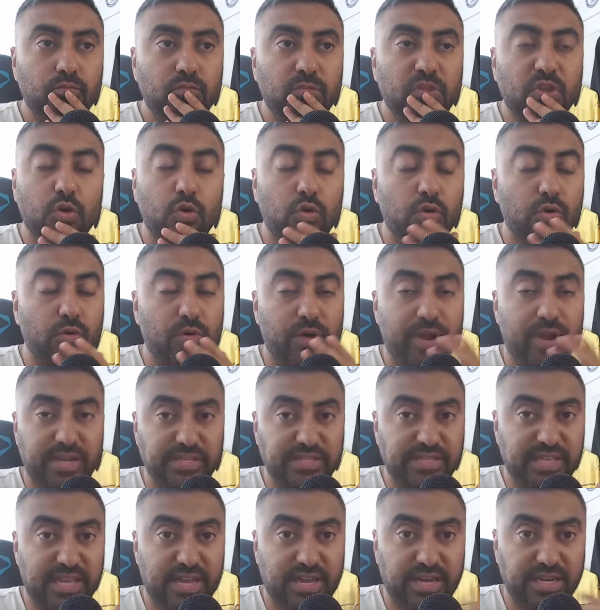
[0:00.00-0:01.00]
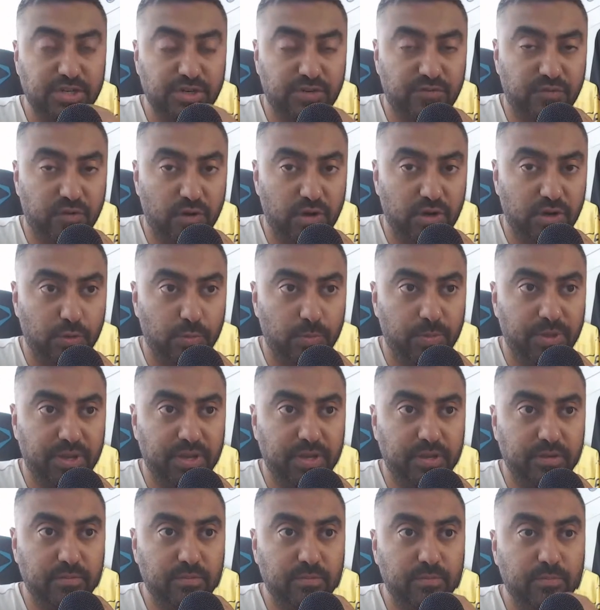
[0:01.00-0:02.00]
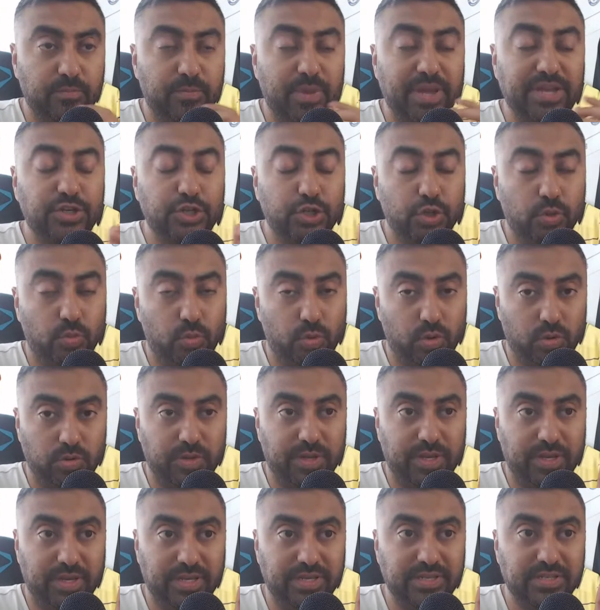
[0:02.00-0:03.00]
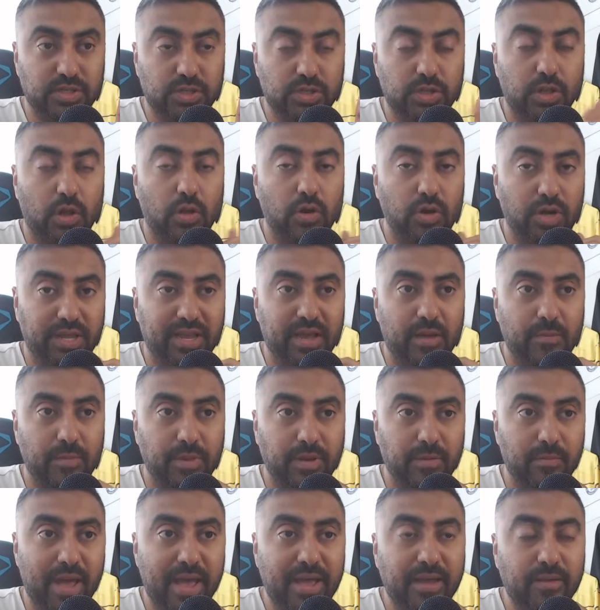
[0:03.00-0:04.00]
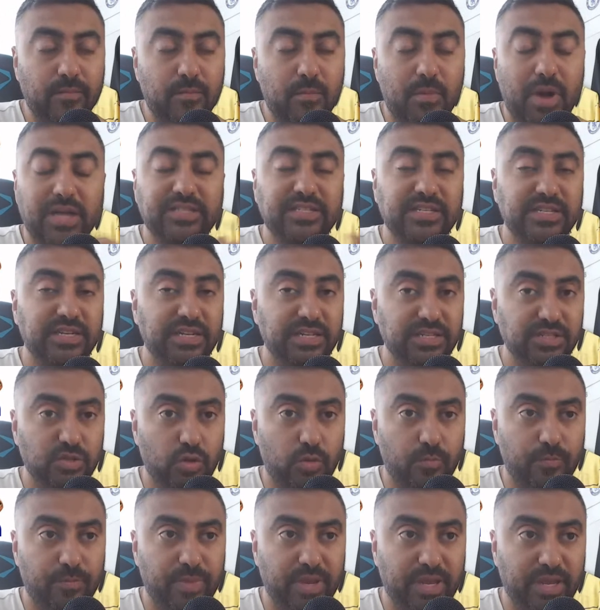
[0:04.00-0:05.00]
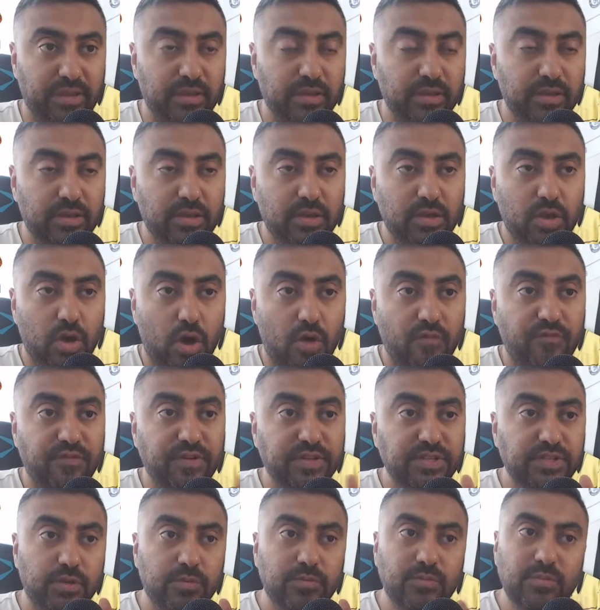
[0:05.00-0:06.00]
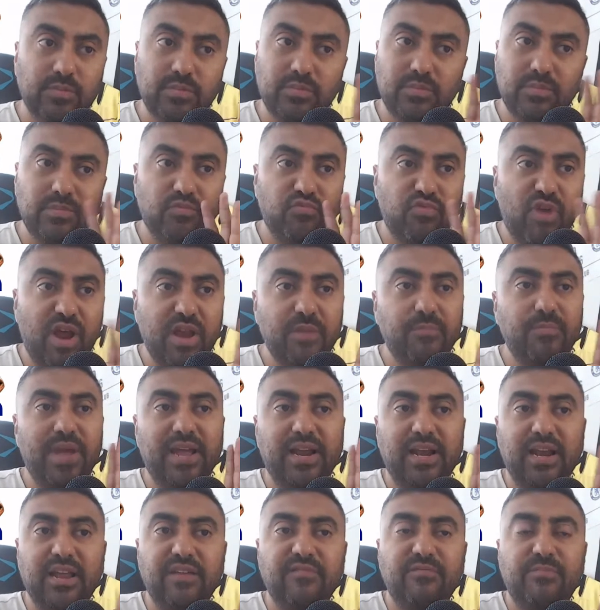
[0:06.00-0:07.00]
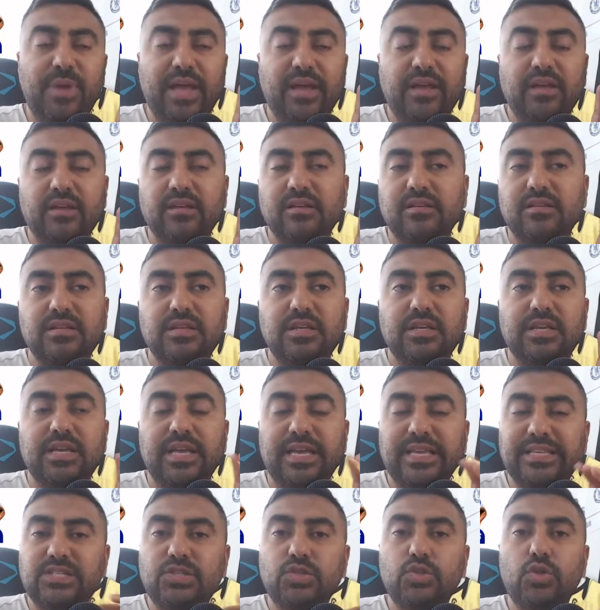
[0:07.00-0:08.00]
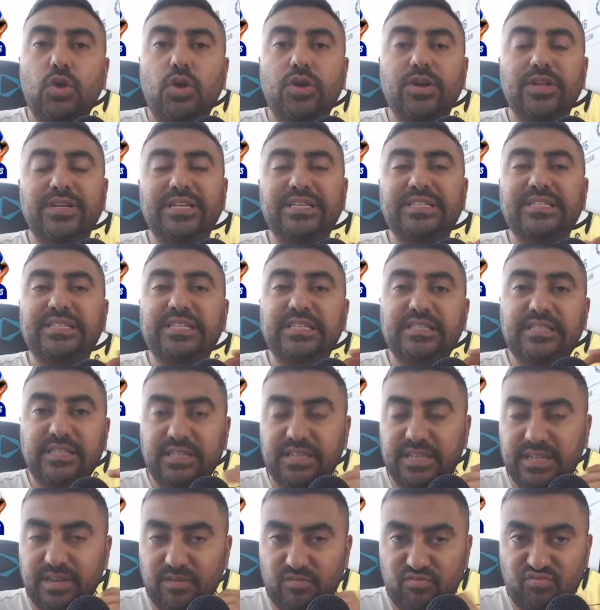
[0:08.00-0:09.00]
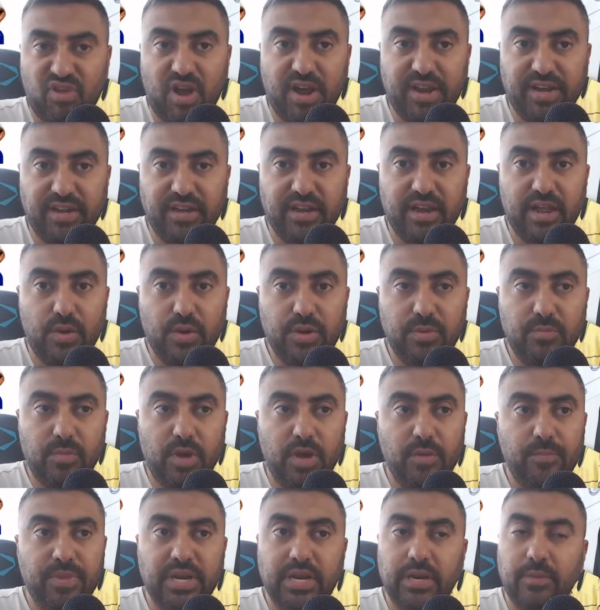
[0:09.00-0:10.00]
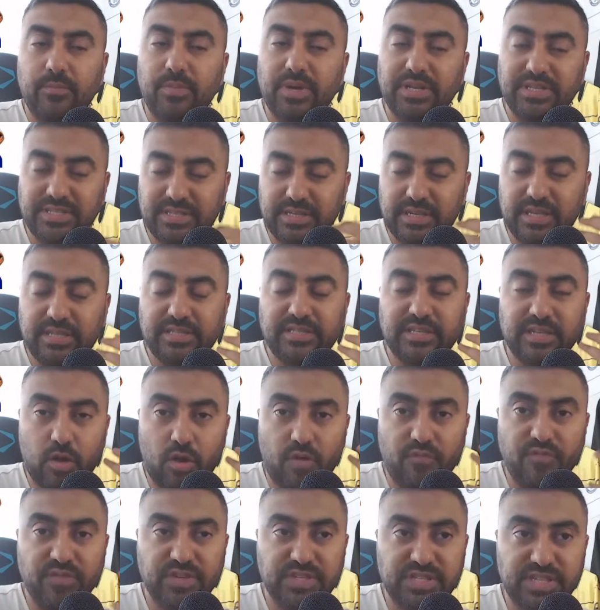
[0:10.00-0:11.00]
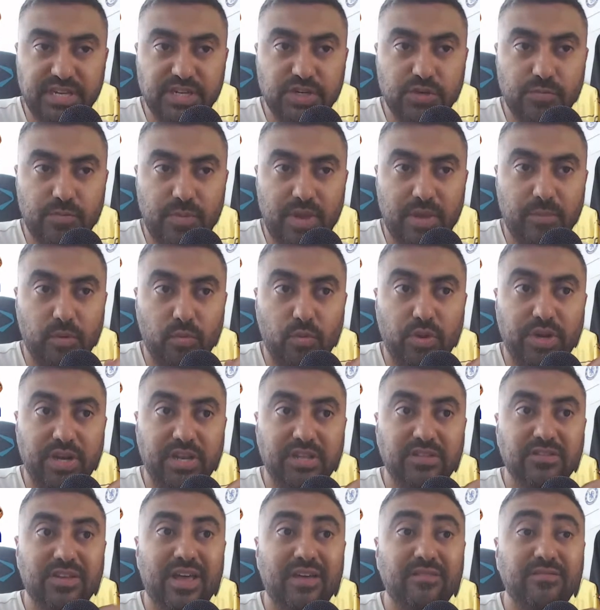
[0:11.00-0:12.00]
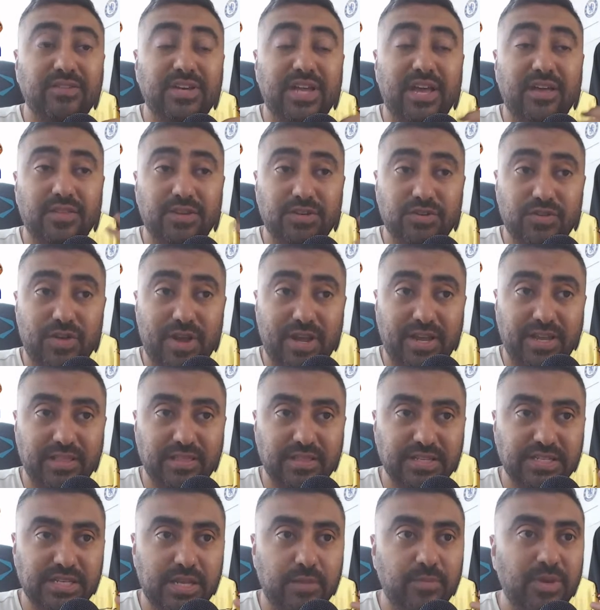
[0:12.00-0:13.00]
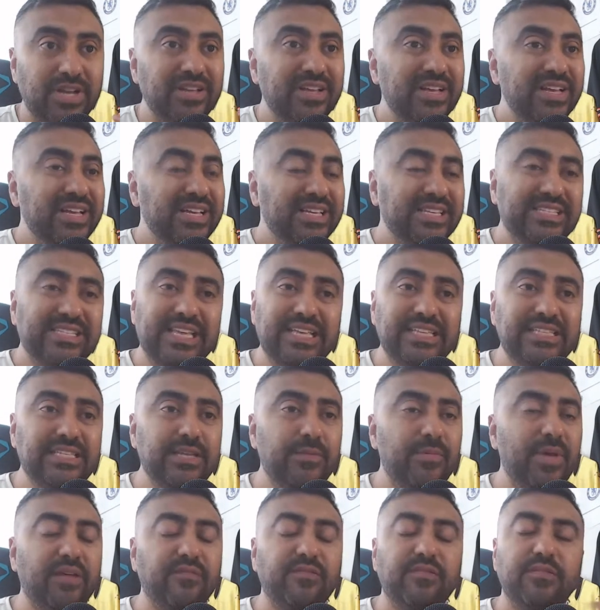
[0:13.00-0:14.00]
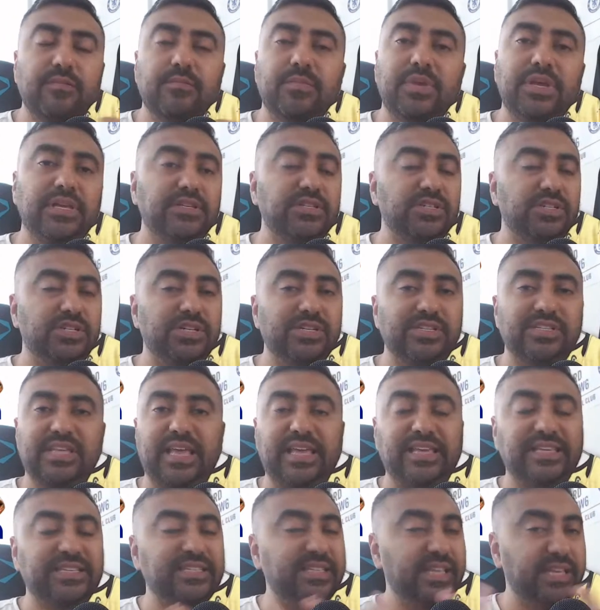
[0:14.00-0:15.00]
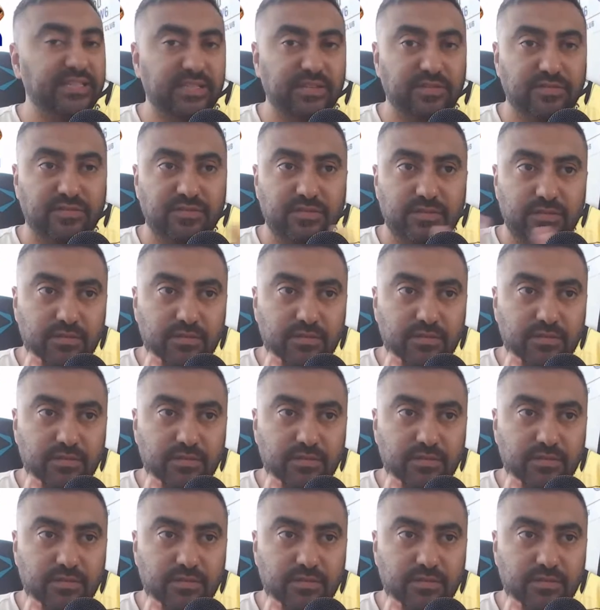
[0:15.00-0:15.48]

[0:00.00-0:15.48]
Cucurella is now injured for a little bit. Ben Chilwell is slowly coming back. Martin is not being offered. So right back, left back, it's not a necessity right now, in my opinion, but it's a conversation maybe we need to have down the track in the summer. Center back for me is just excessive.